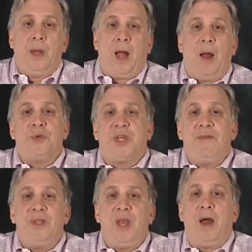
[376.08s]
I was
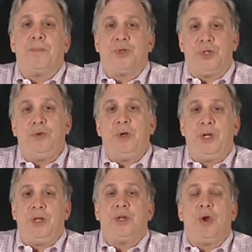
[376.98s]
given the
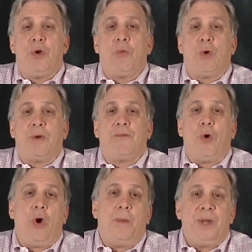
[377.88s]
opportunity to go to work for
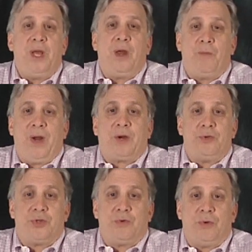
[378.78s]
Harmony Hut
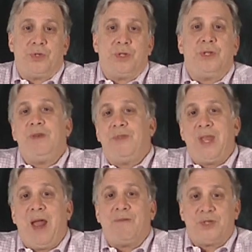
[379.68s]
Record Stores to leave
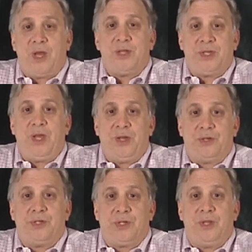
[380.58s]
the advertising
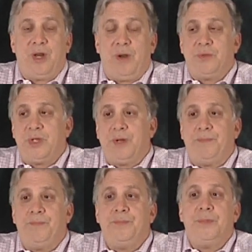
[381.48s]
agency that I was in.
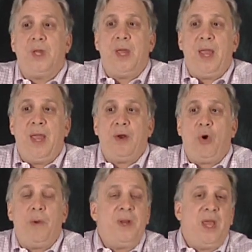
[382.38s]
And
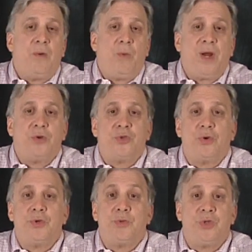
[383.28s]
Harmony Hut Record
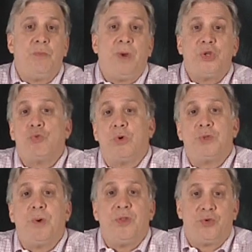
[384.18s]
Stores was owned by
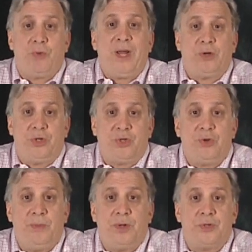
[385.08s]
Schwartz Brothers Record
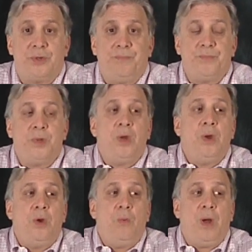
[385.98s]
Distributors.
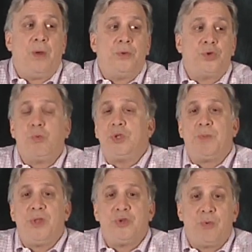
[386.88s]
Well, Schwartz
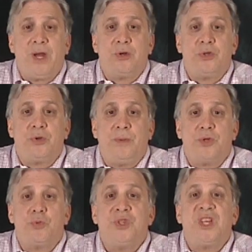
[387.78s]
Brothers Record
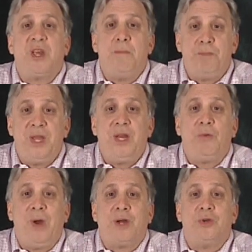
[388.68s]
Distributors was the
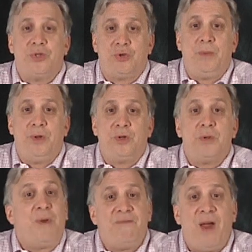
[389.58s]
competing record distributor
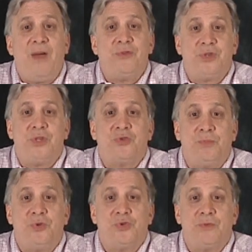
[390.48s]
to my father's
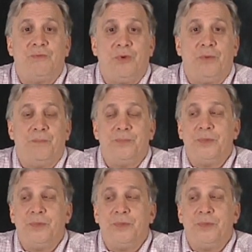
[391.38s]
distribution firm.